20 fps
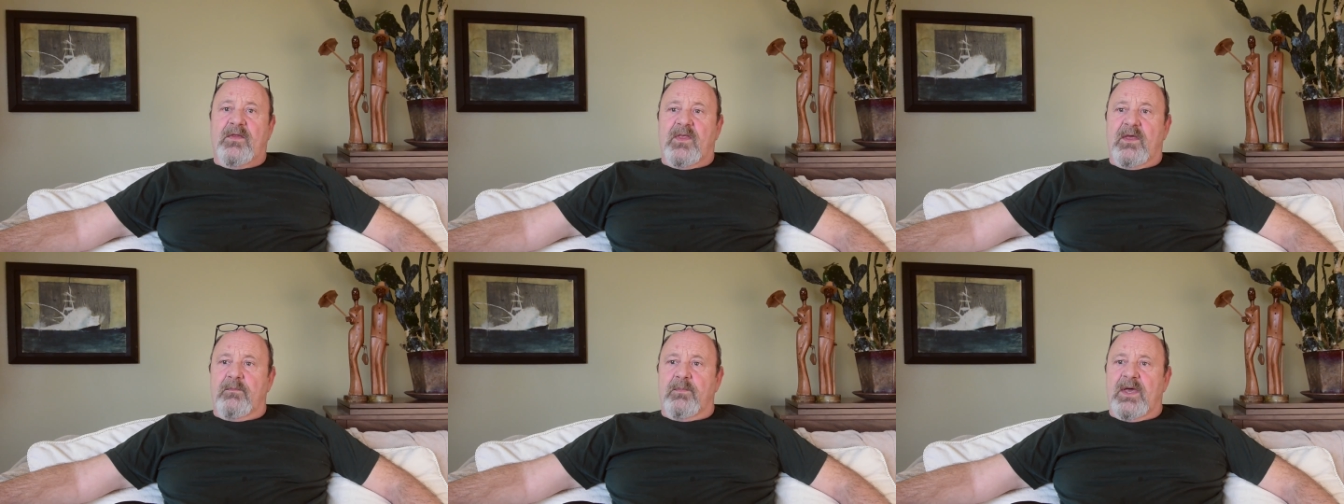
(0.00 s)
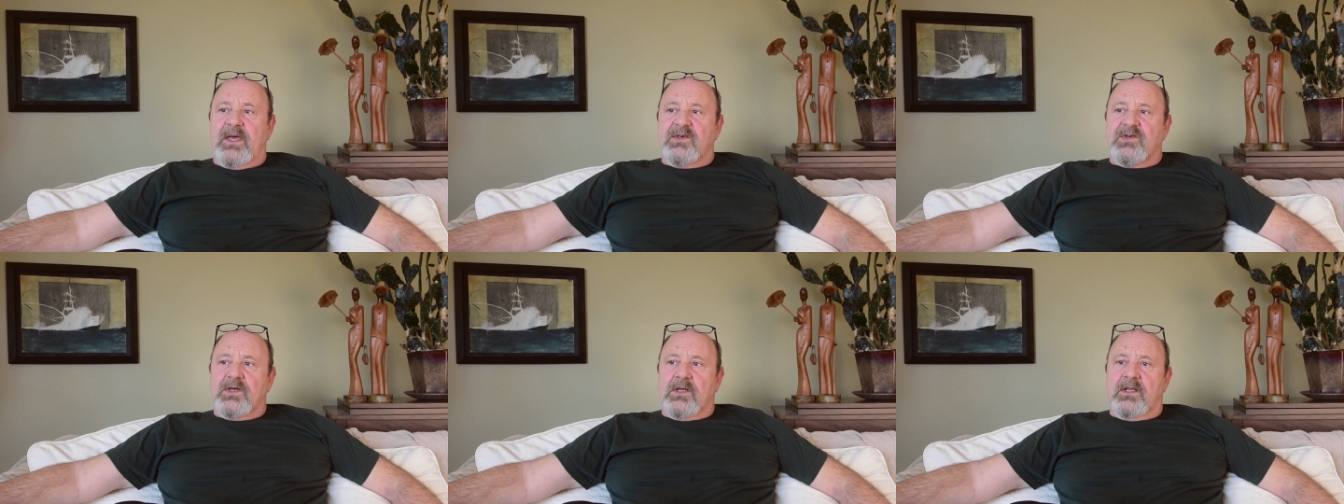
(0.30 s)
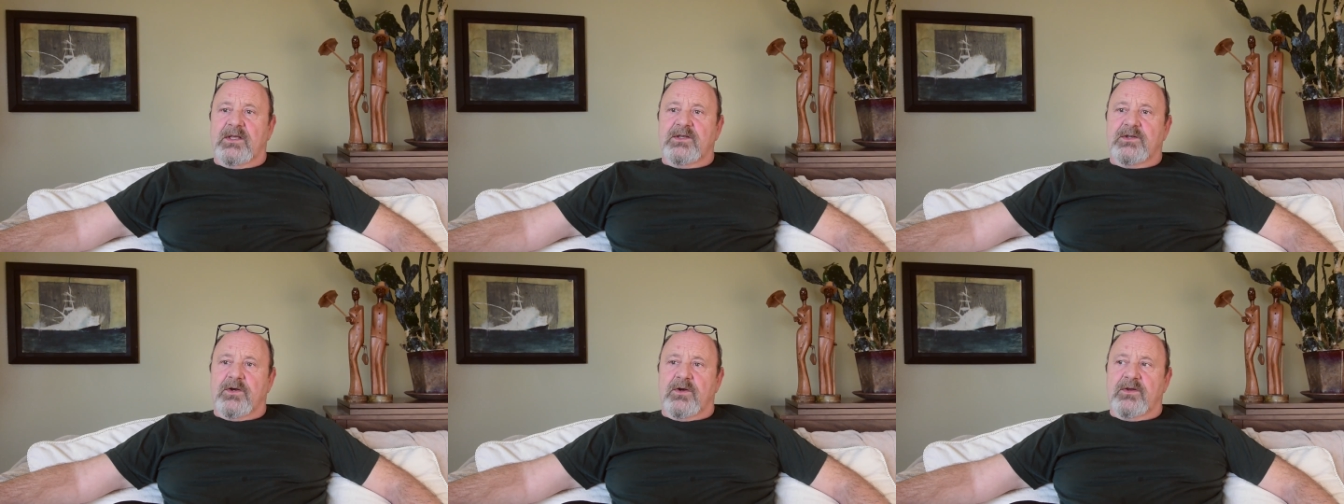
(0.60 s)
And they
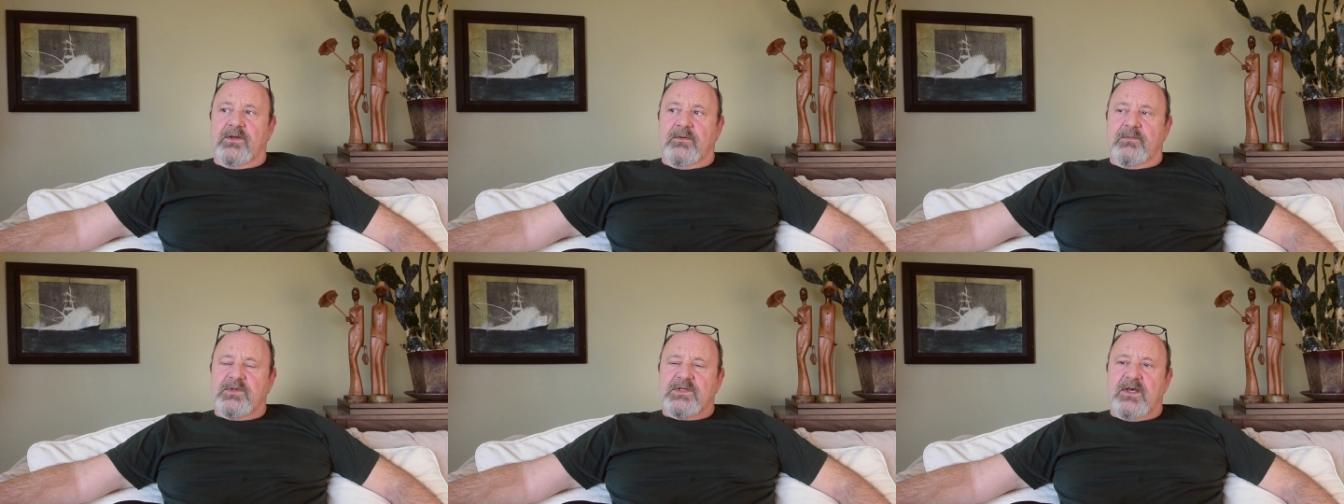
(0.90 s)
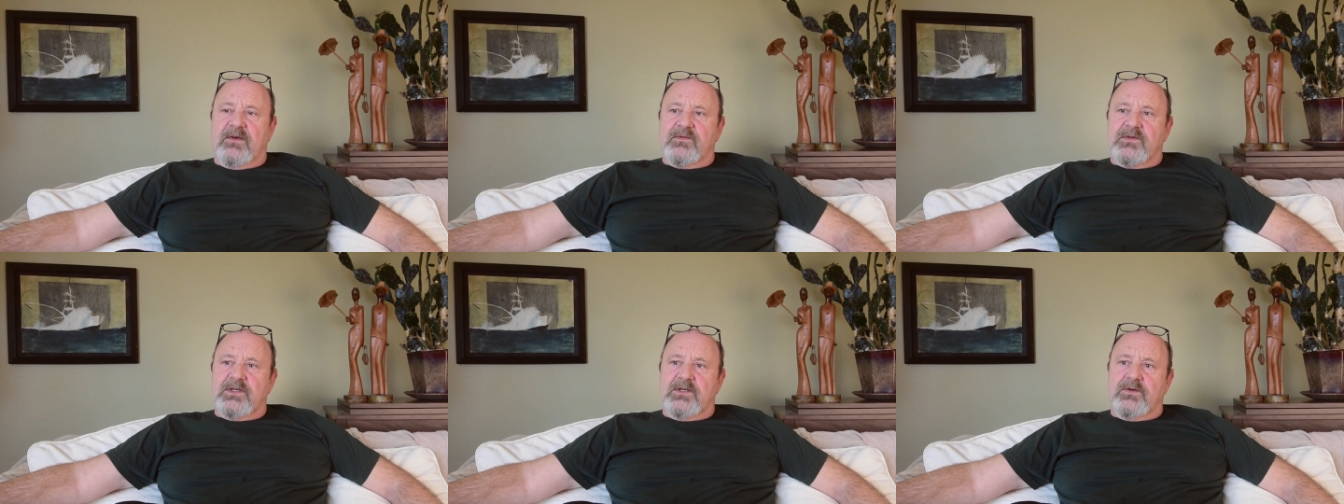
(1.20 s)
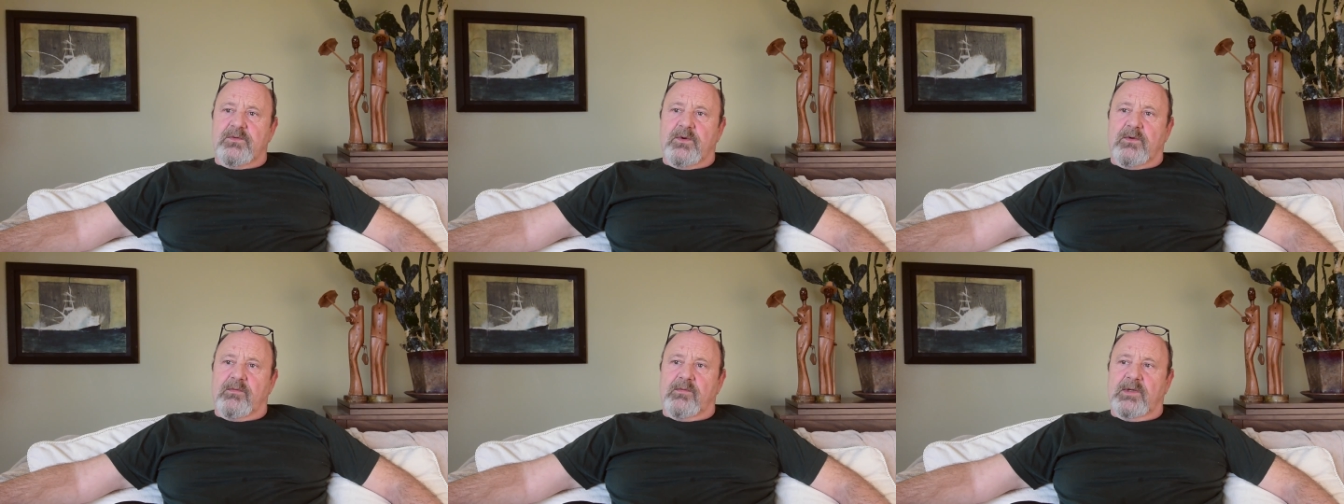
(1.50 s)
basically turned themselves
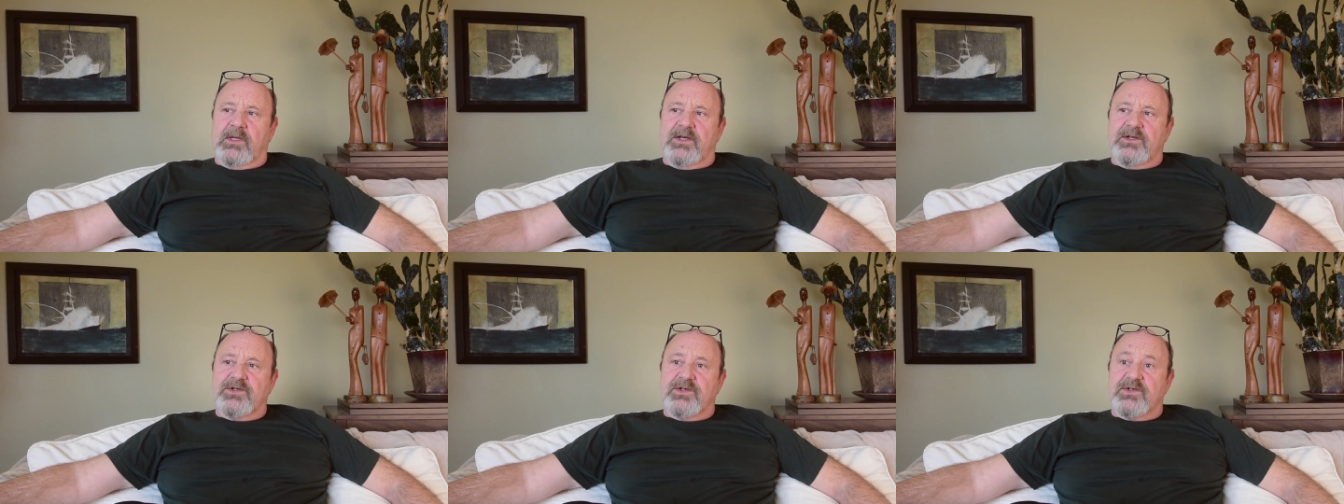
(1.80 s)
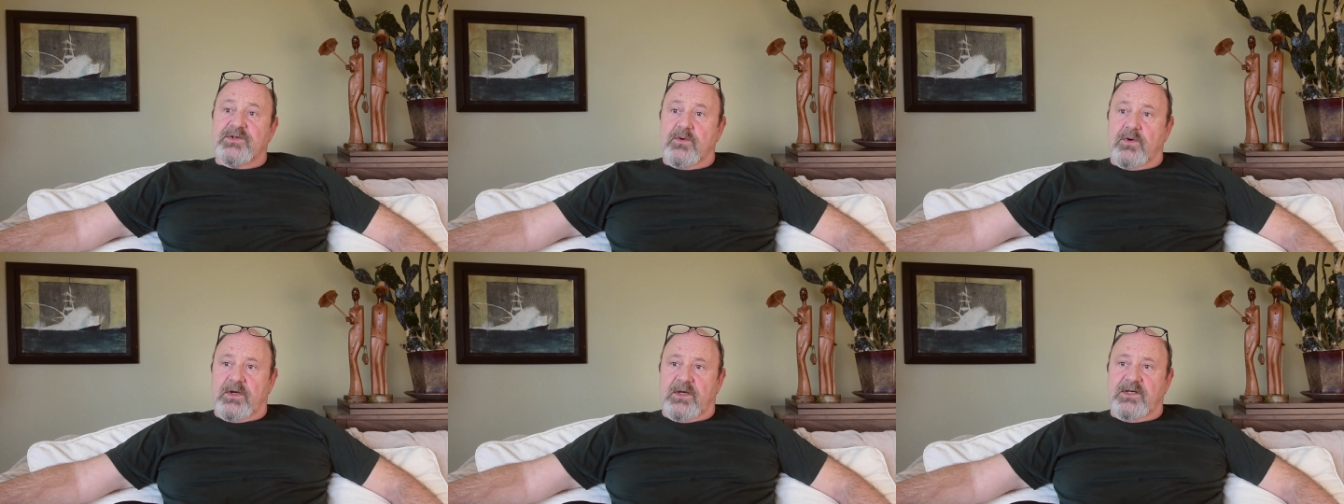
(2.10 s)
into a religious